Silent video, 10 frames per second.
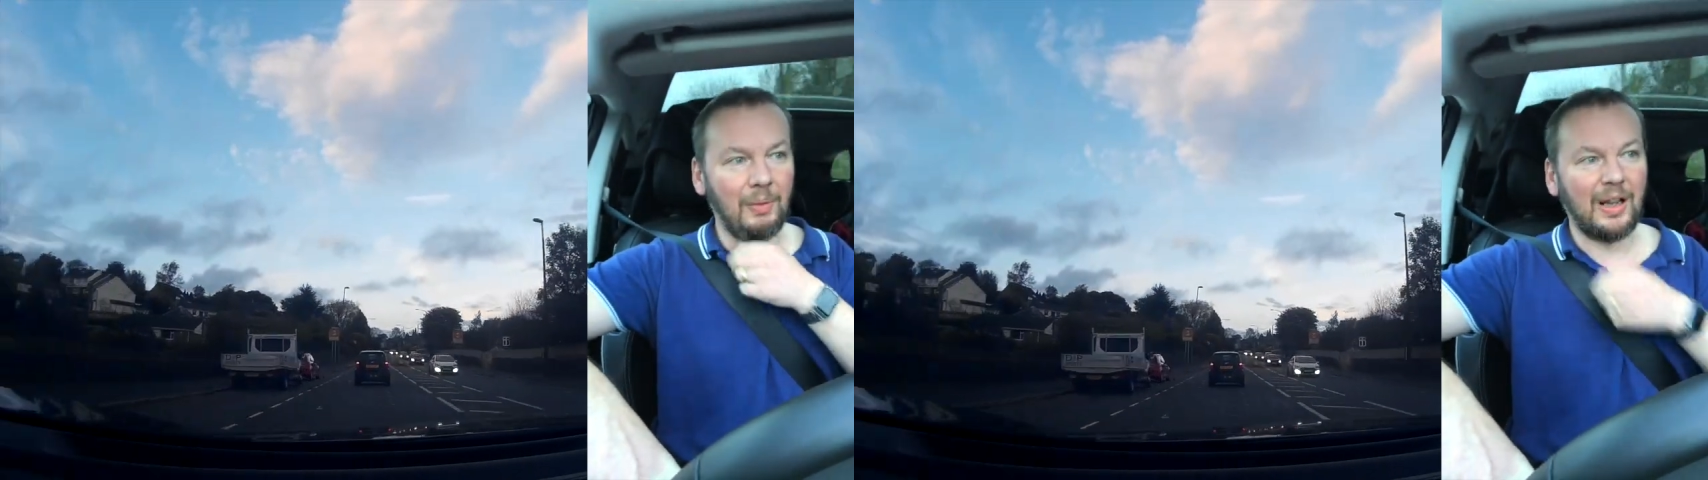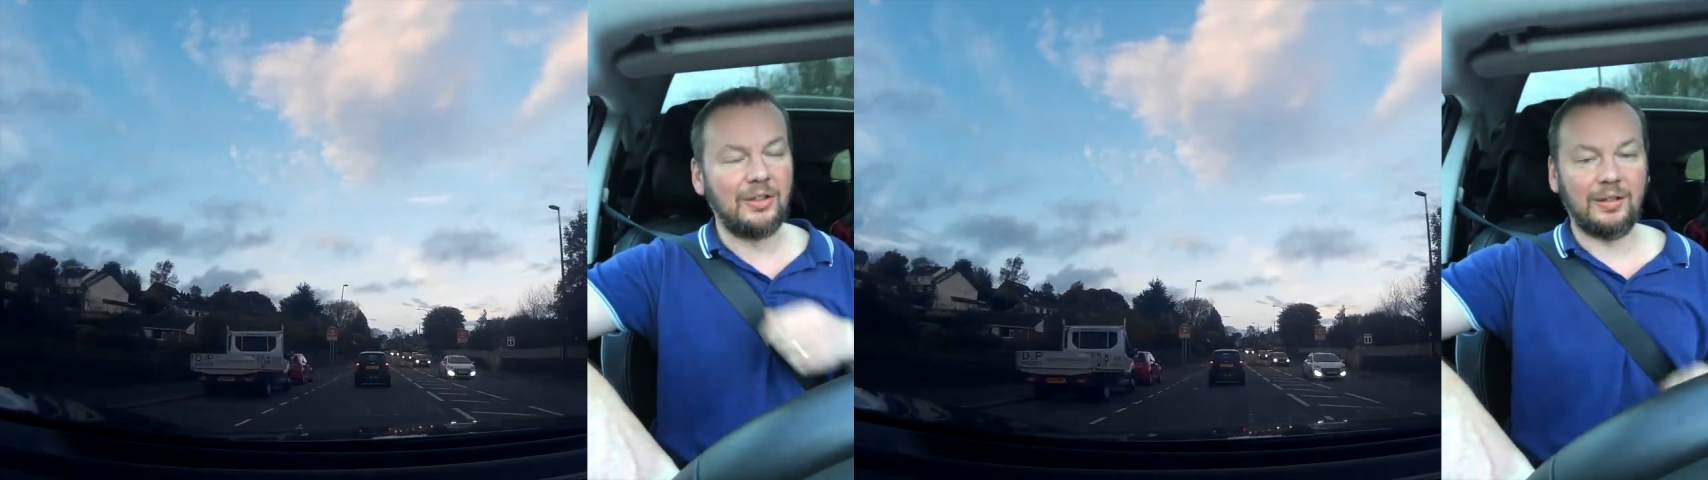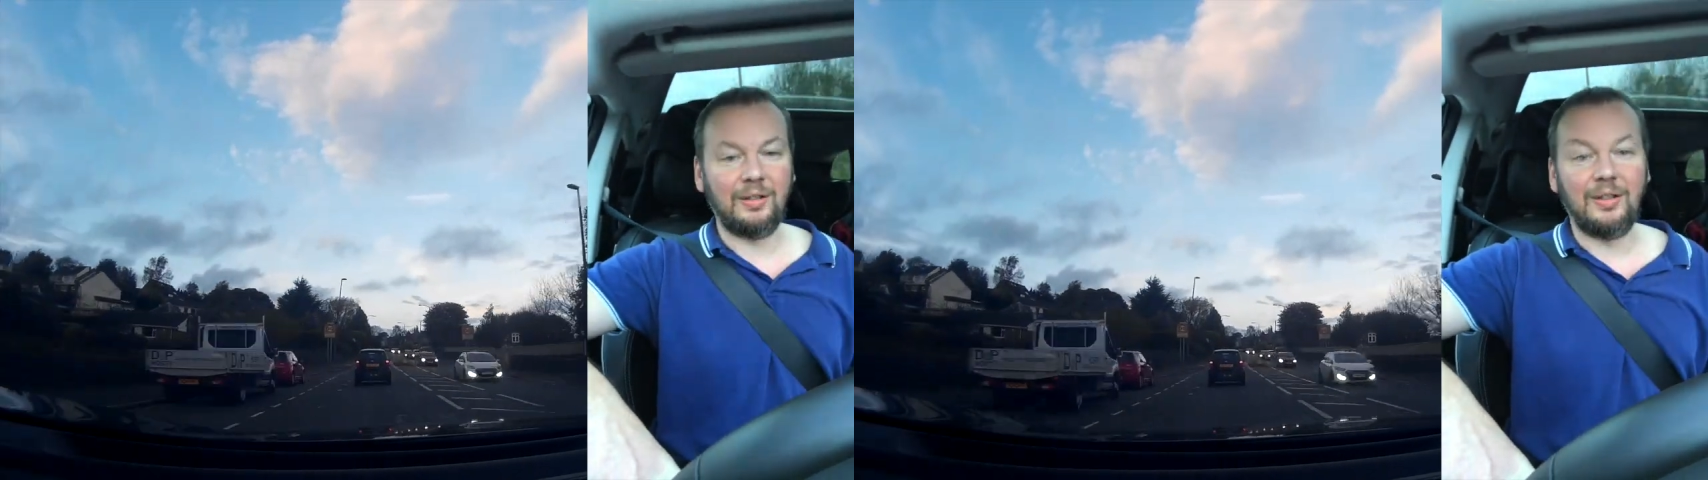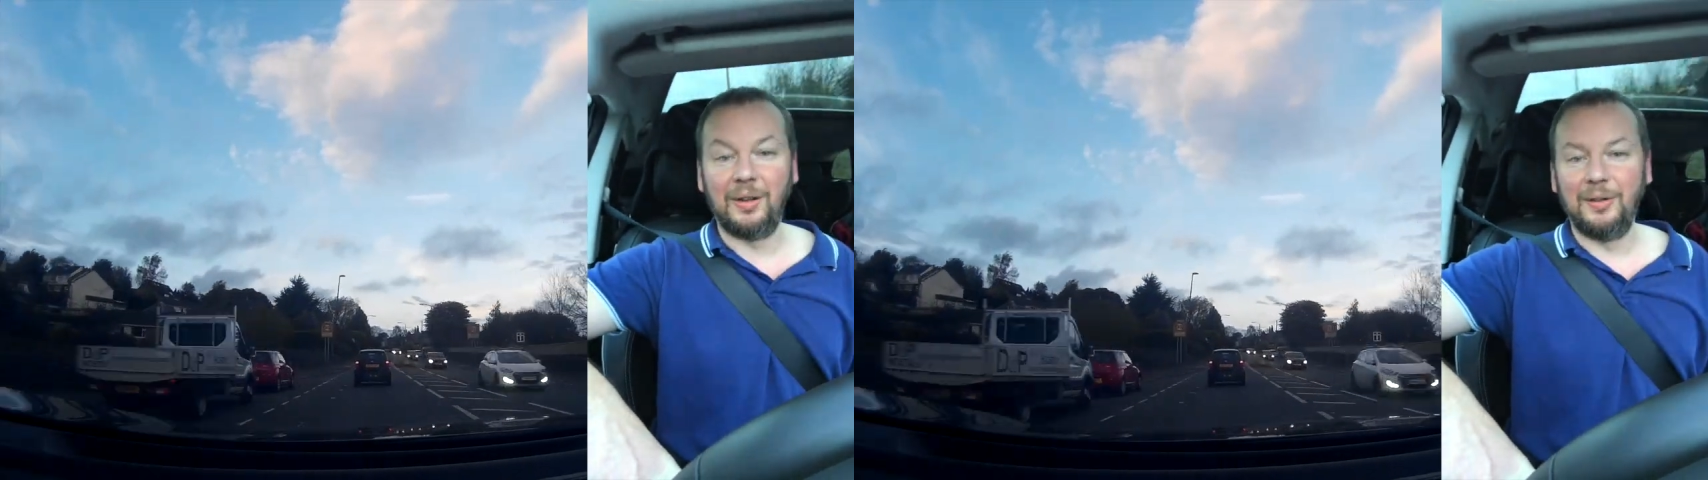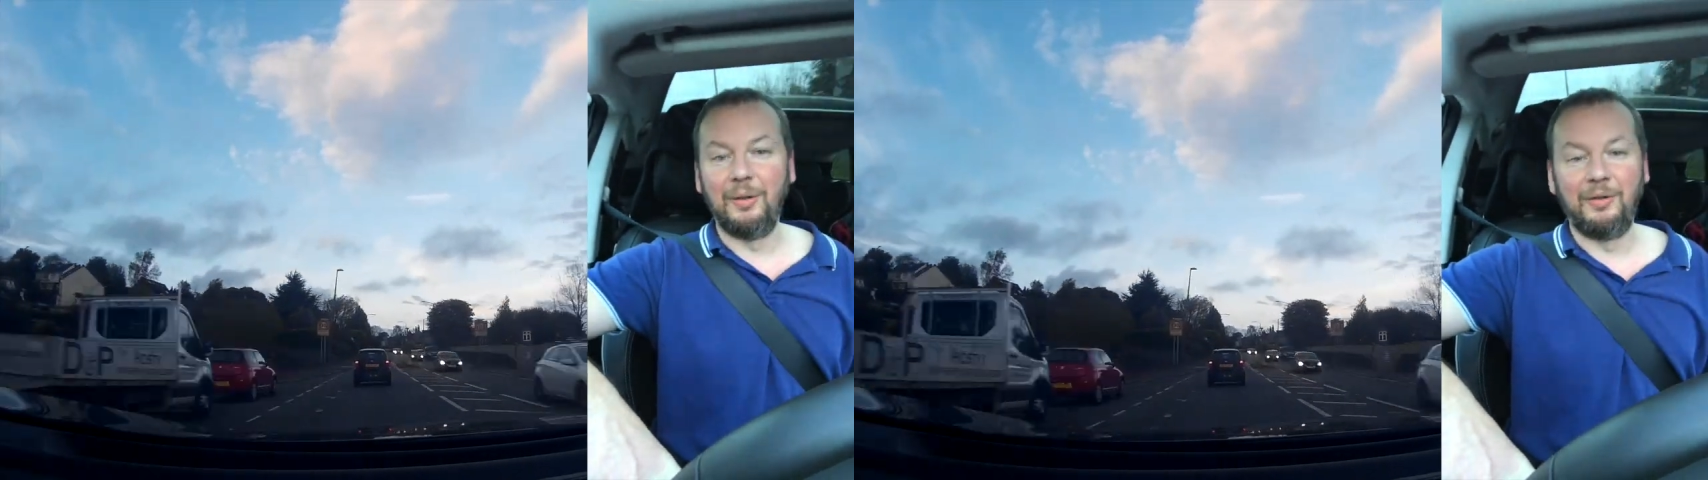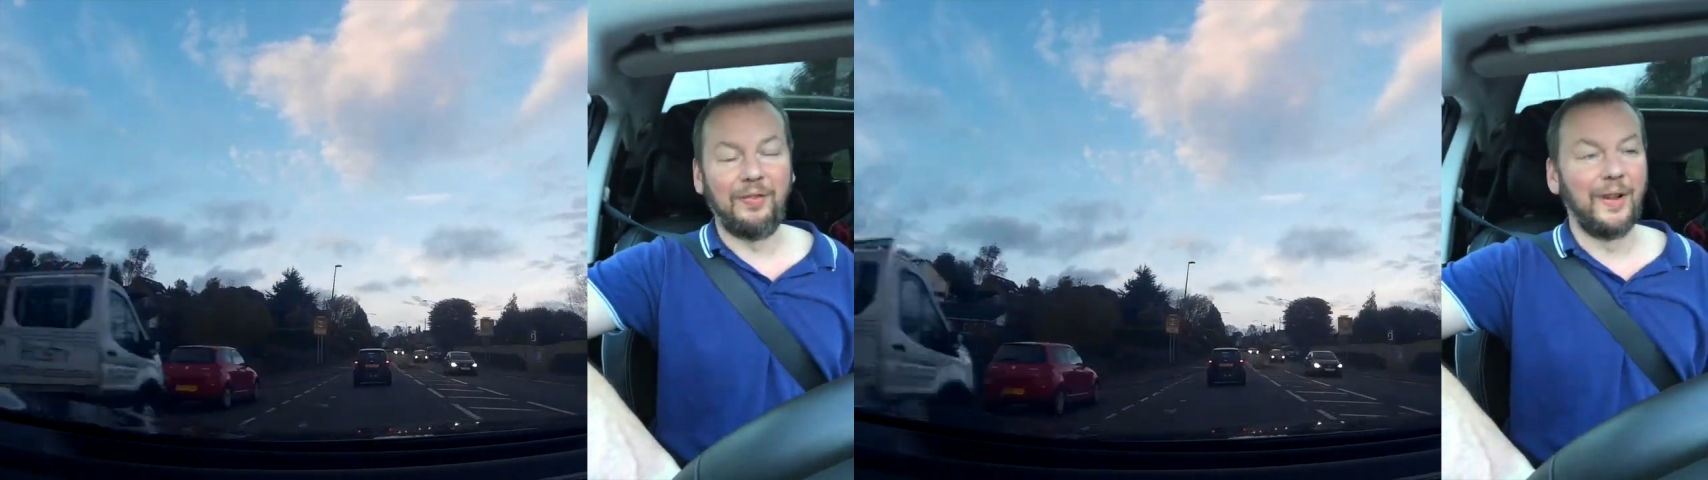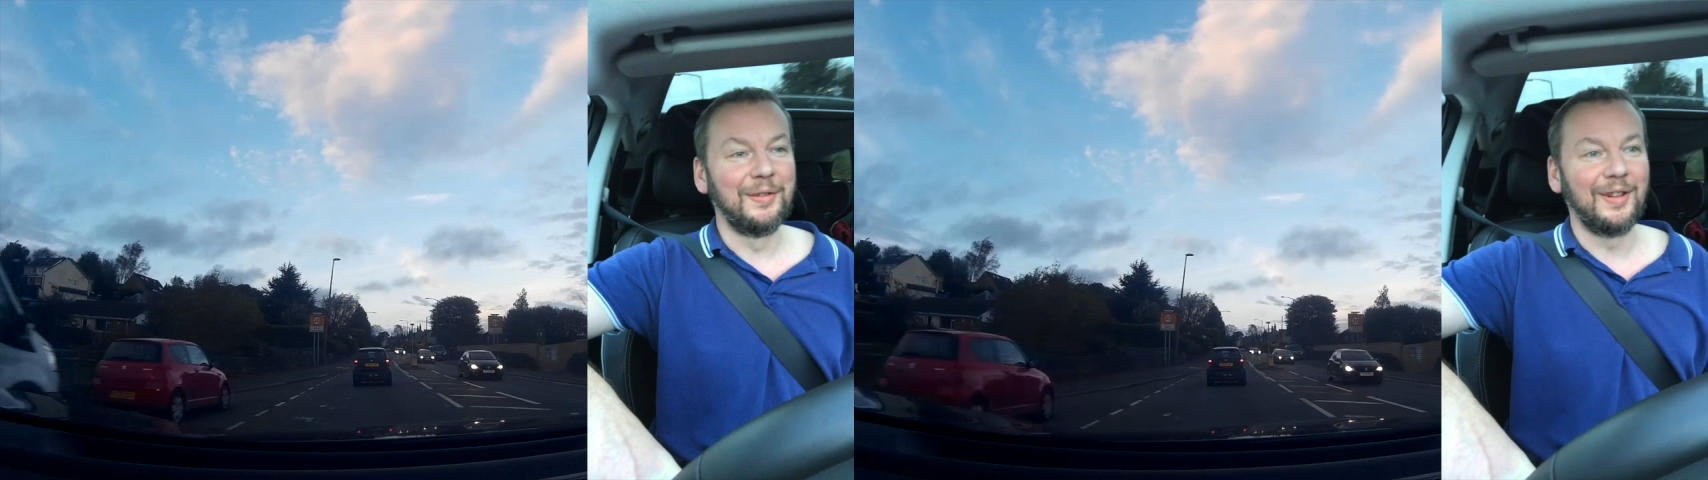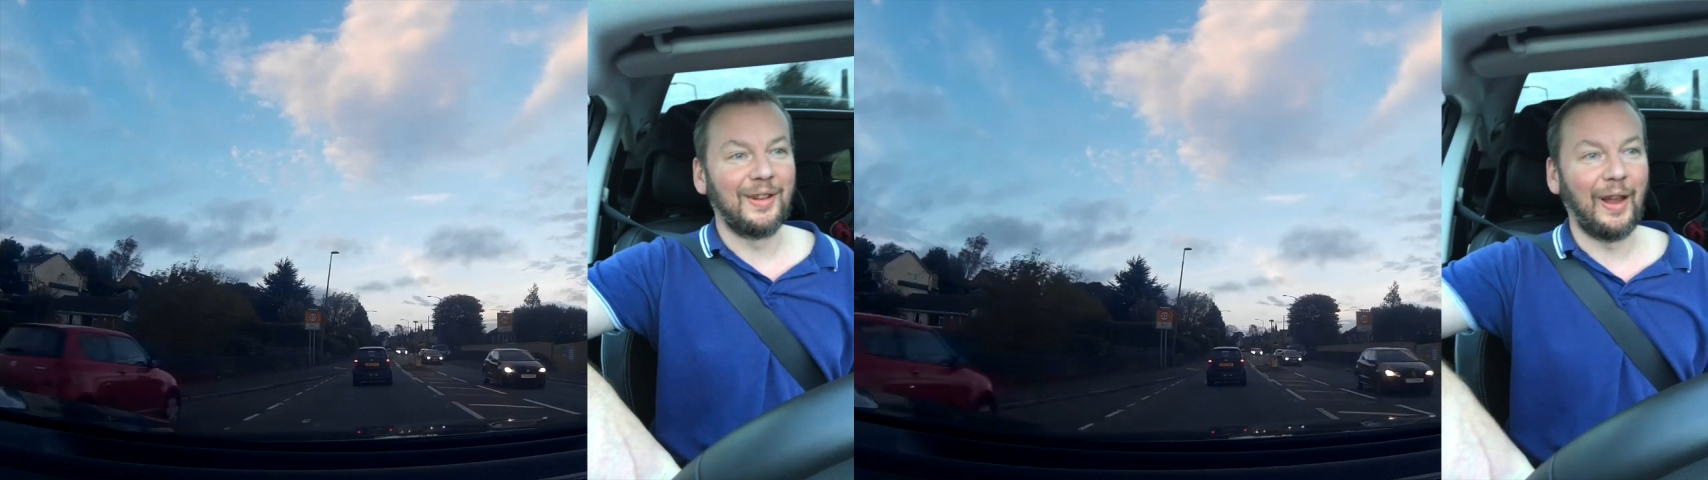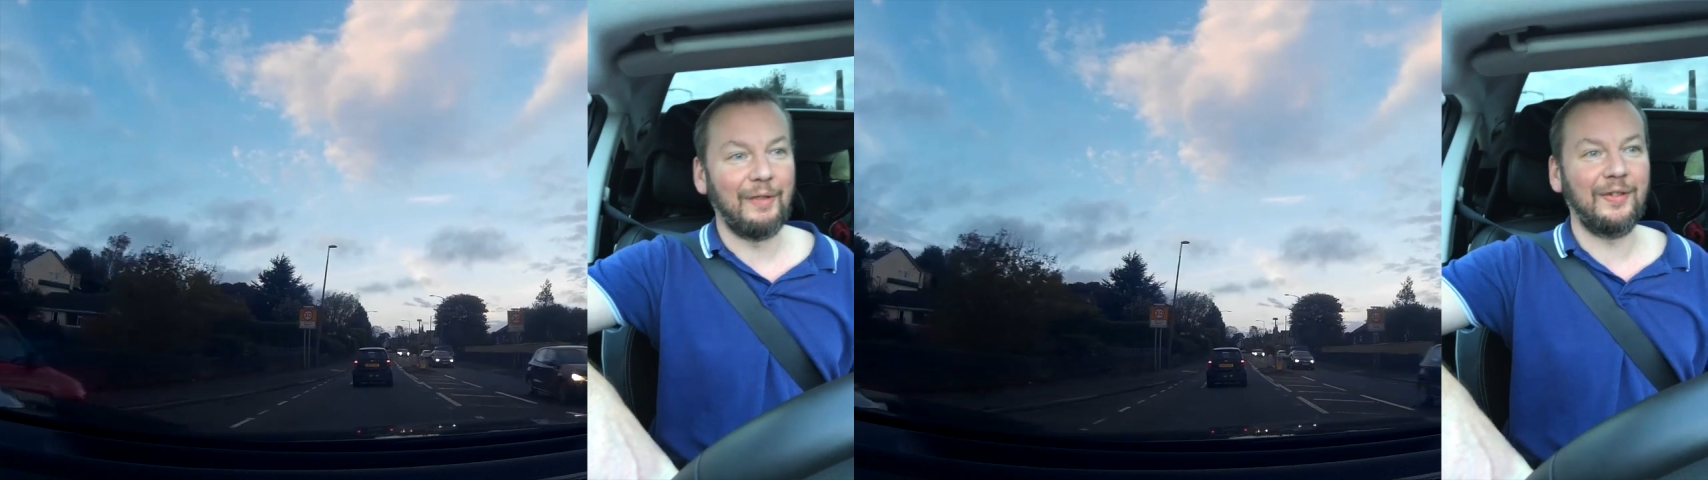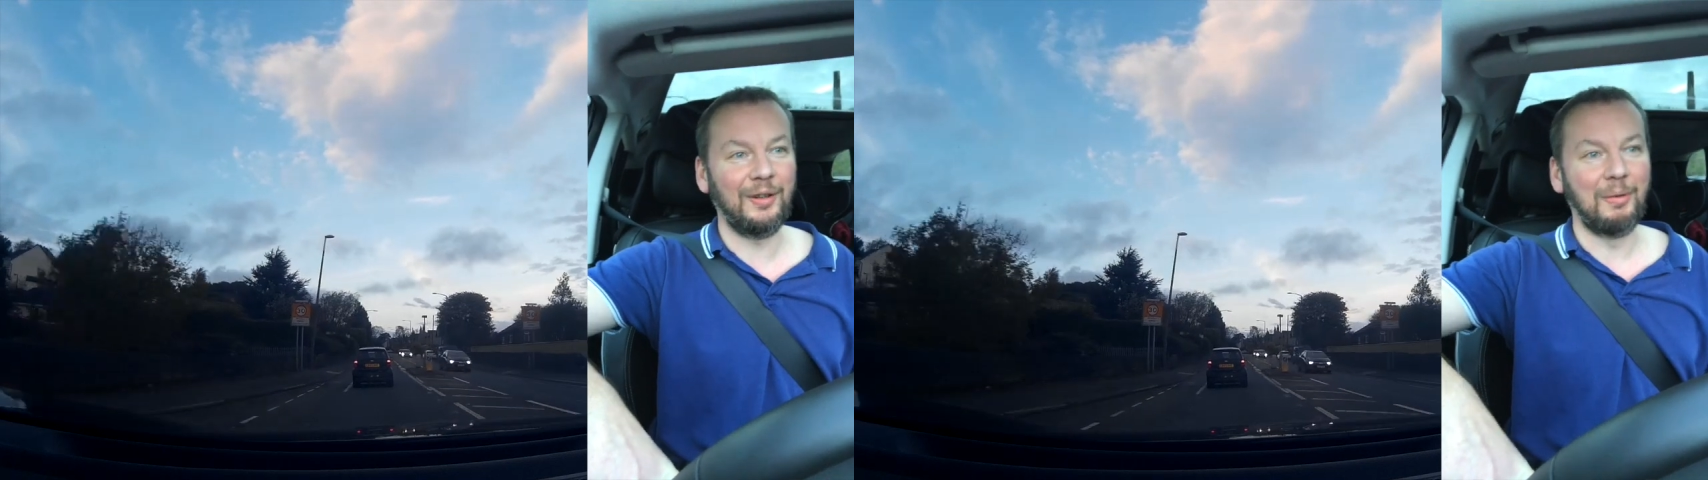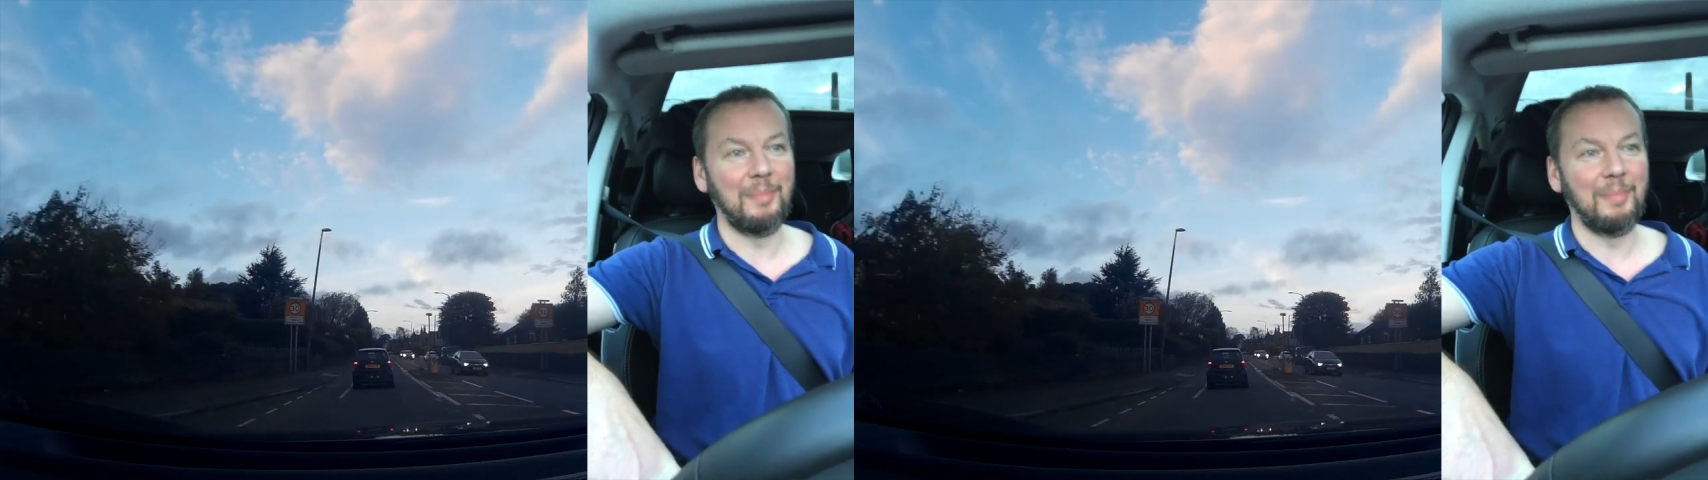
I just got no funds left to